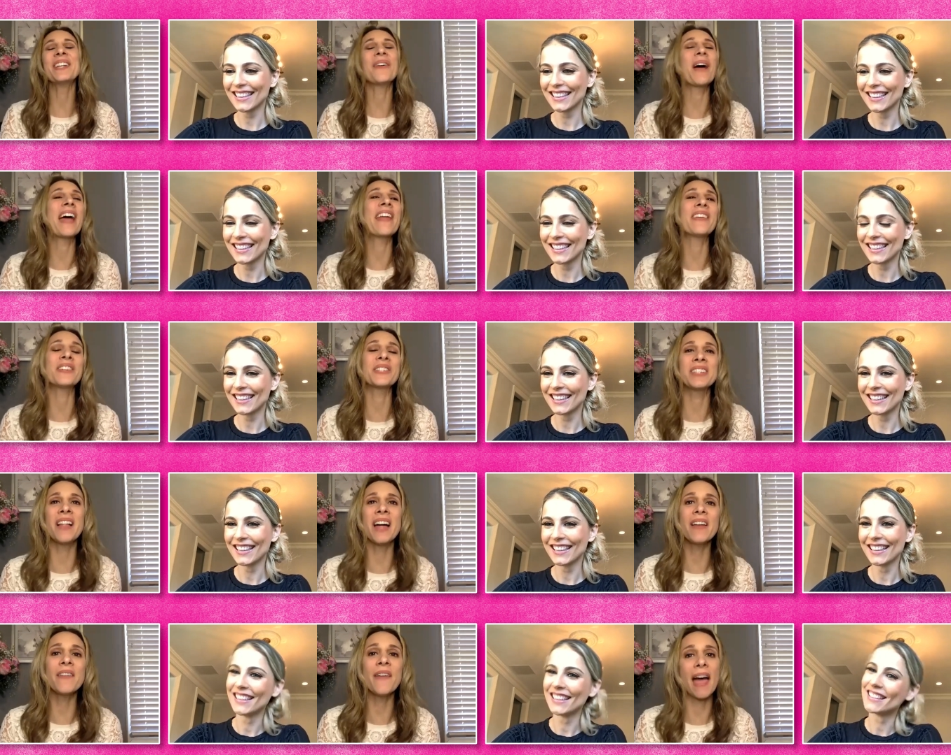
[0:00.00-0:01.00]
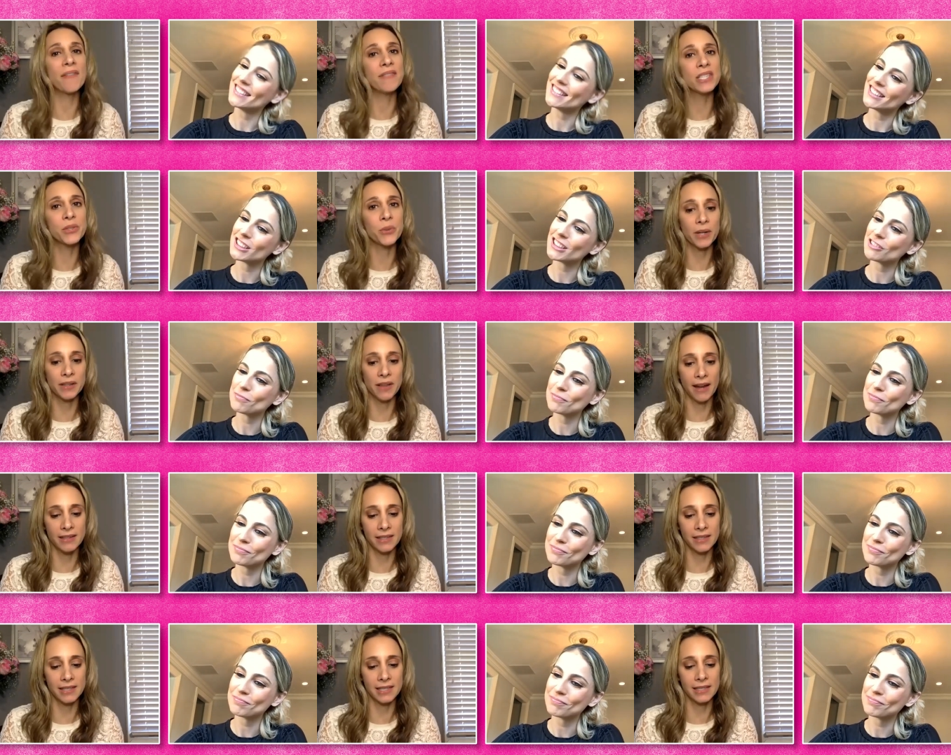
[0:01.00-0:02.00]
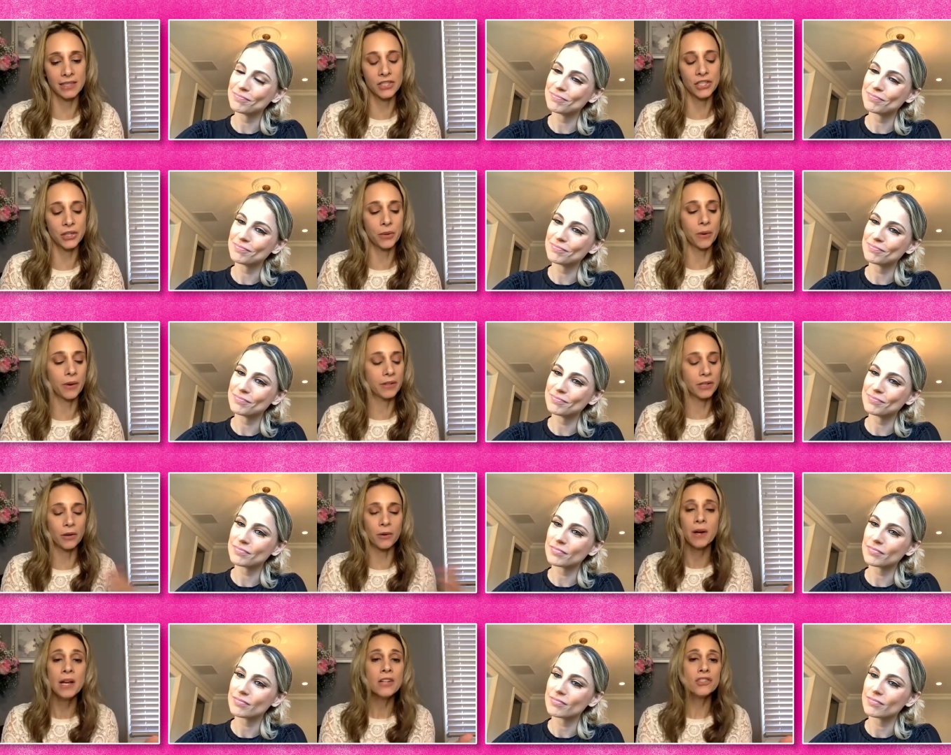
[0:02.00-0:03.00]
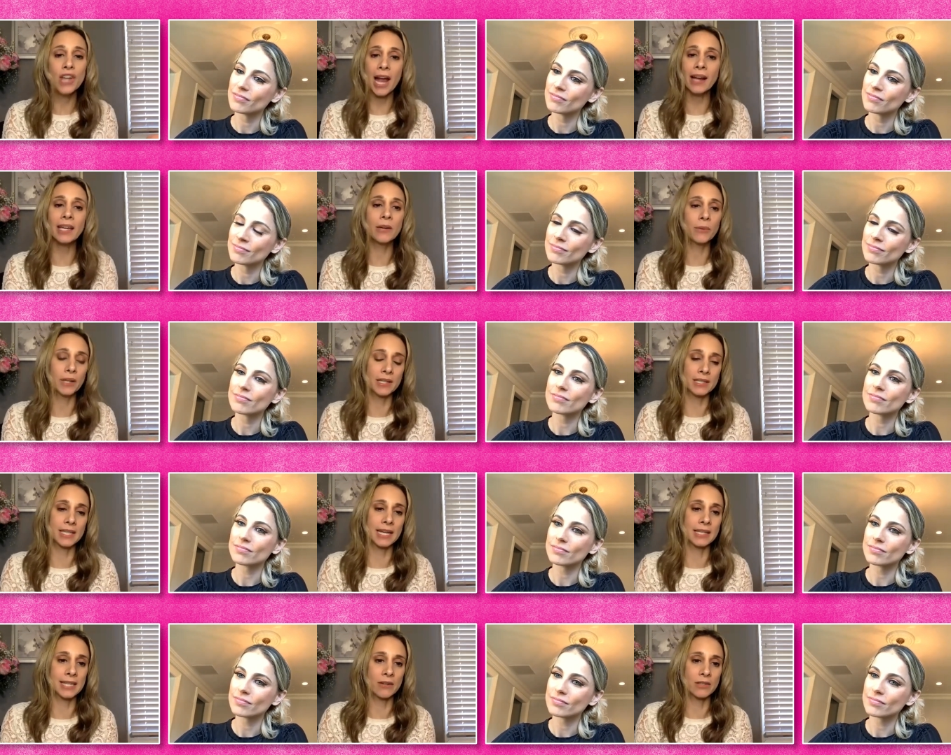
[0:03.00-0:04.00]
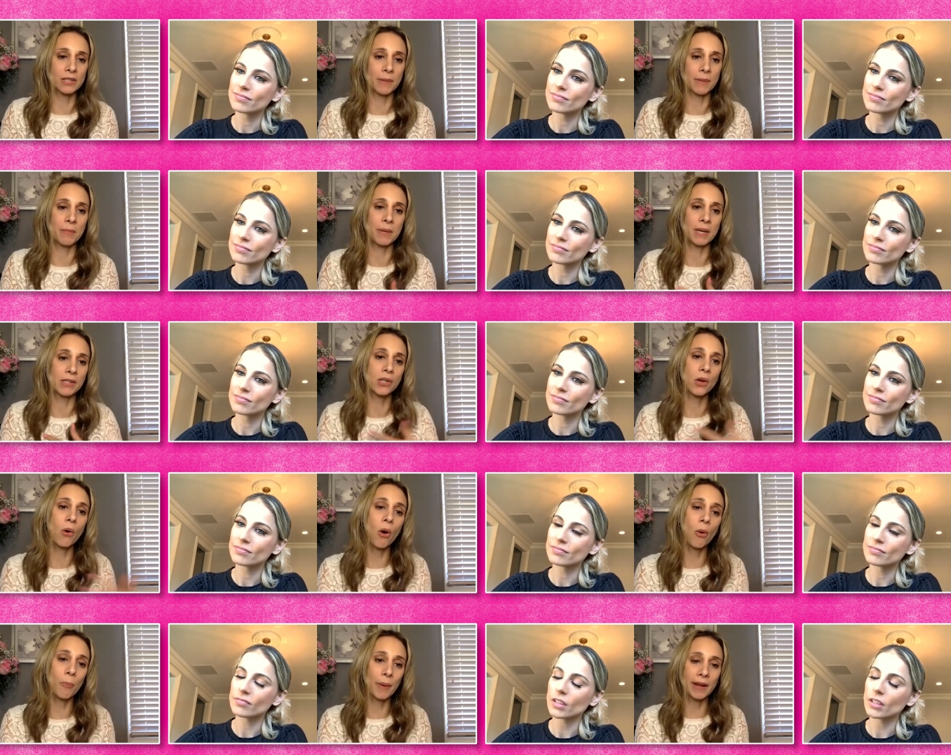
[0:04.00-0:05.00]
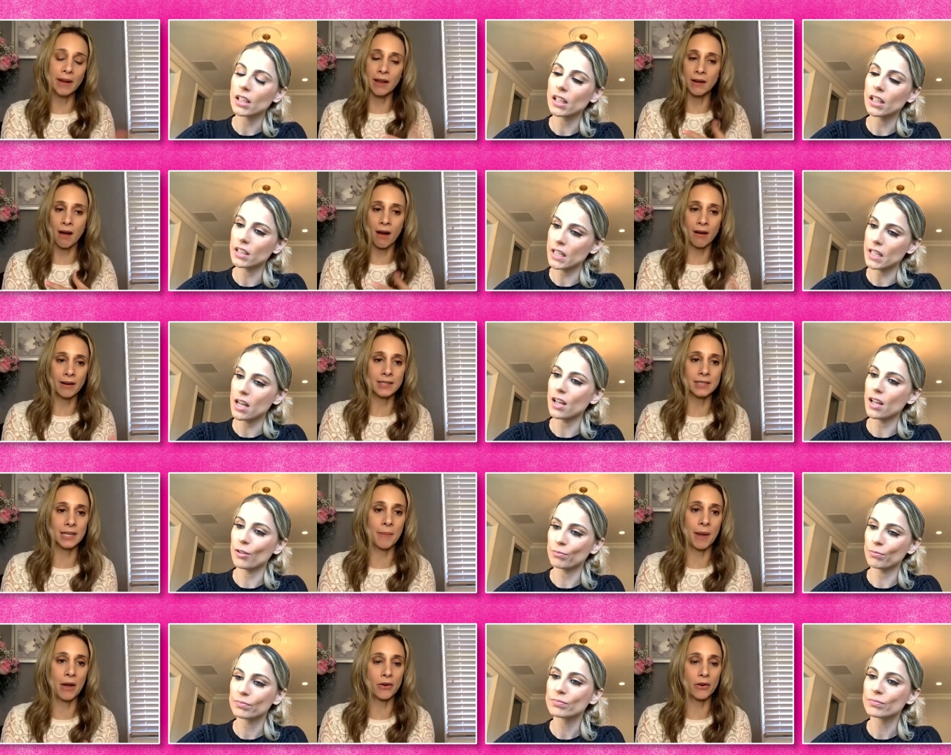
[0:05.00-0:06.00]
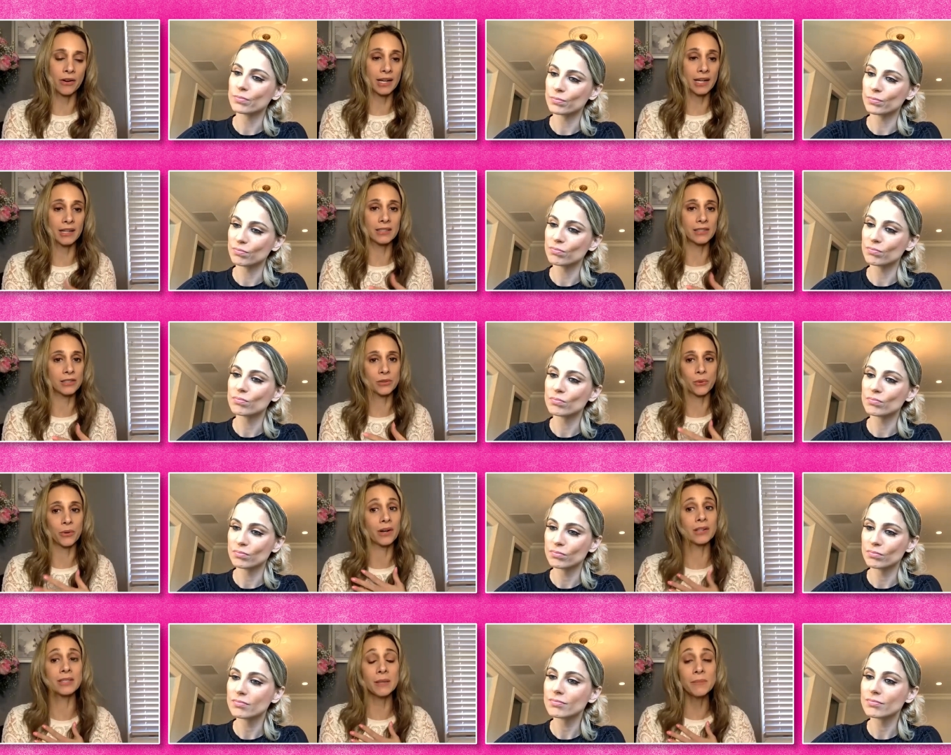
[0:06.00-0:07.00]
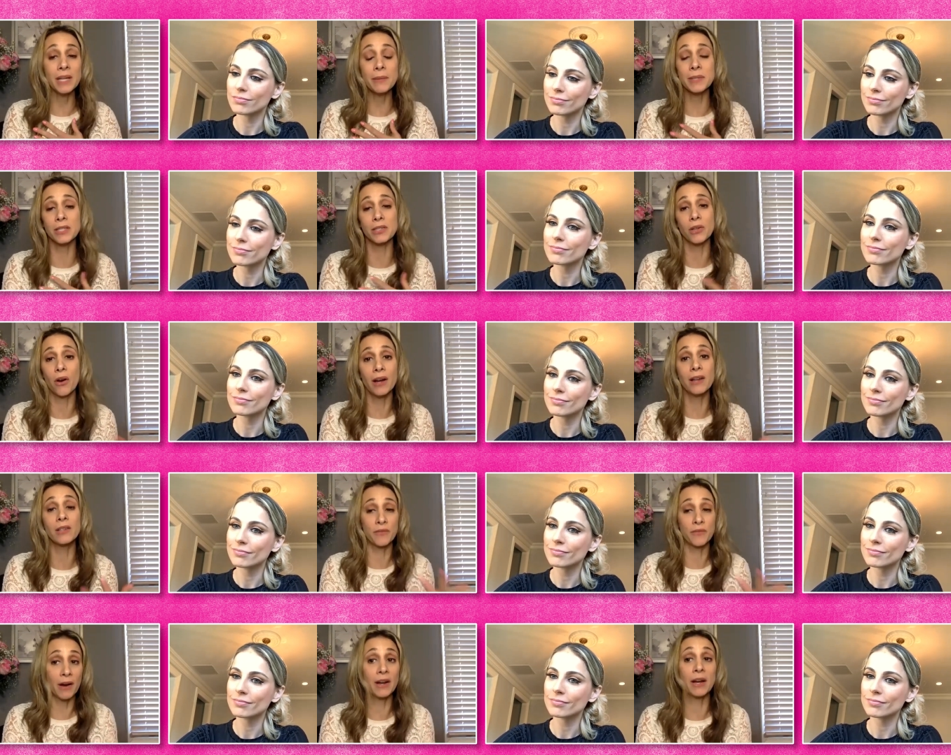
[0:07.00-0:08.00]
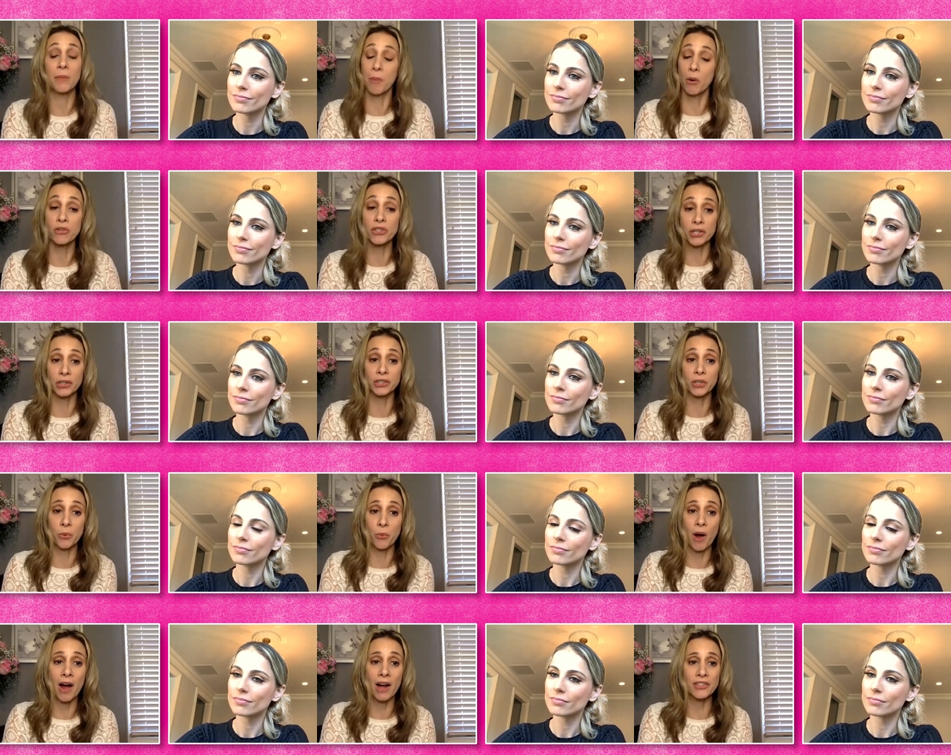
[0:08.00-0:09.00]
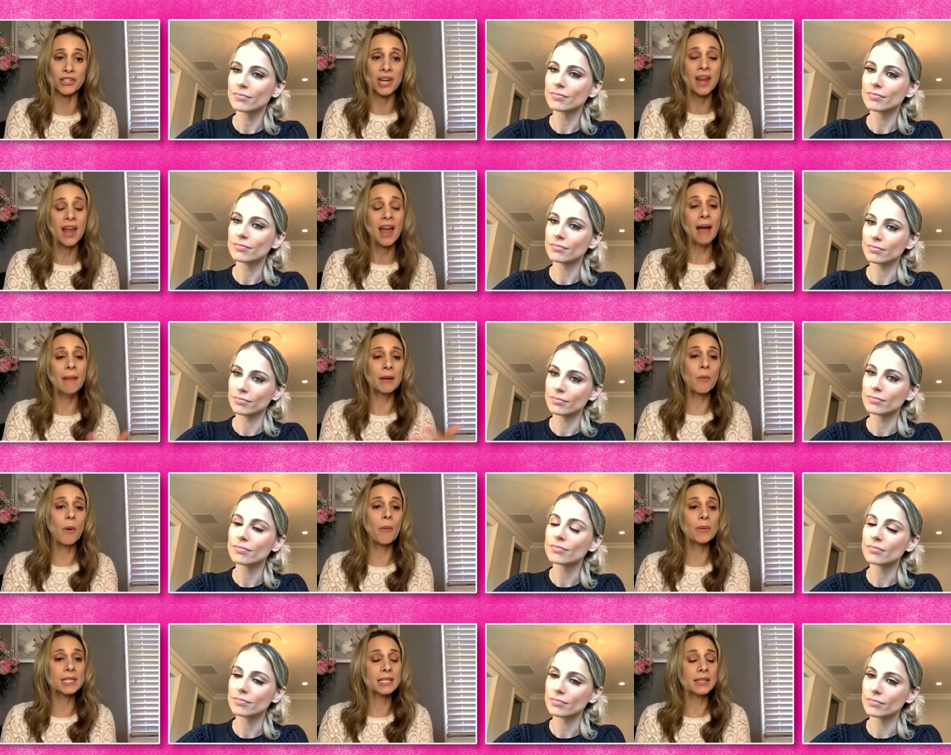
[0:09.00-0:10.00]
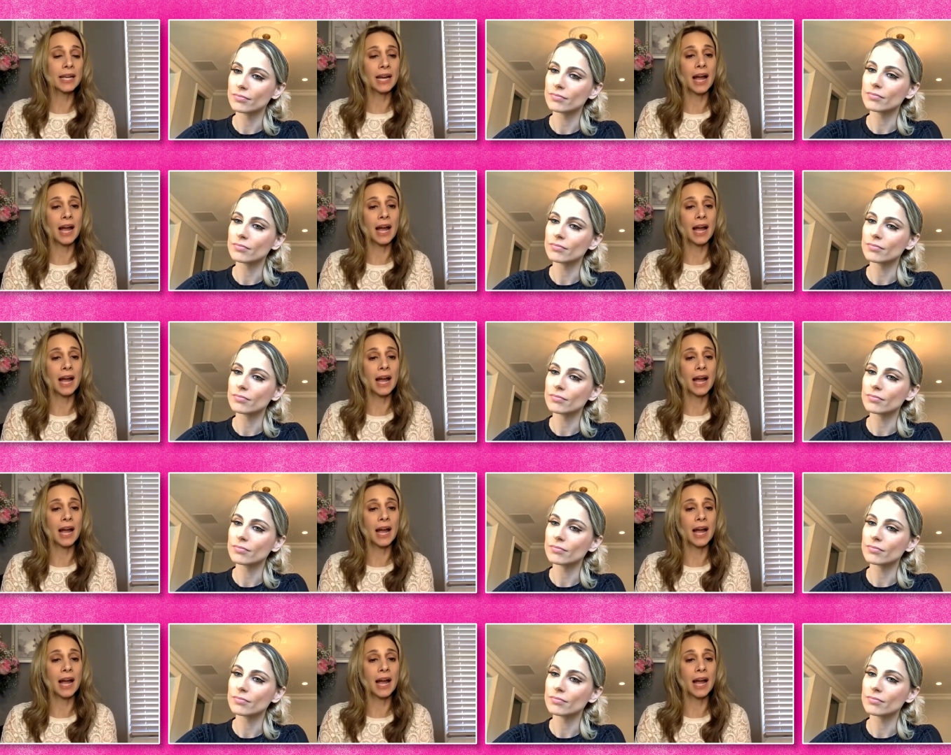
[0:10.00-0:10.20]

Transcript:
Speaker 1: you know, and there's a lot of heavy storylines this season too. And, you know, Jackie really stands out to me being so open oh, and honest about her eating disorder. And sometimes it's hard. It's very emotional to watch. I mean, what was it like